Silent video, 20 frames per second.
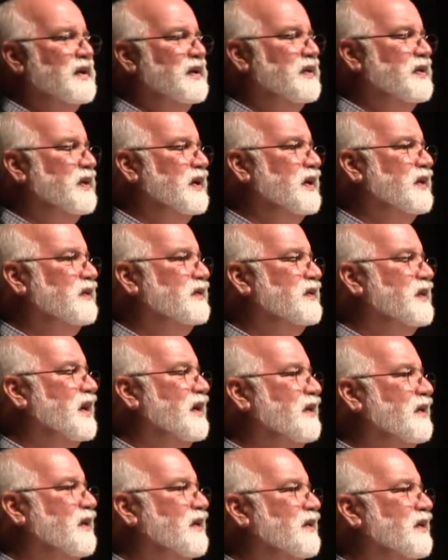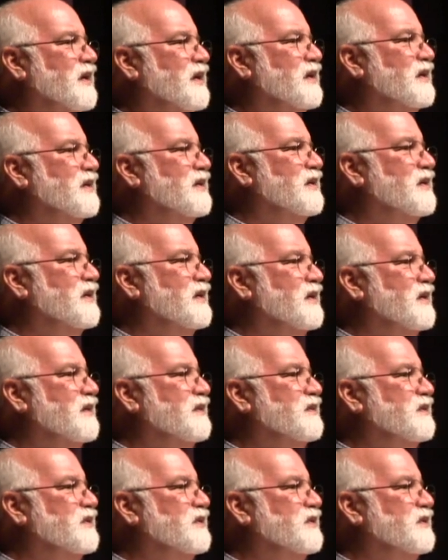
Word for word: things that are uh, of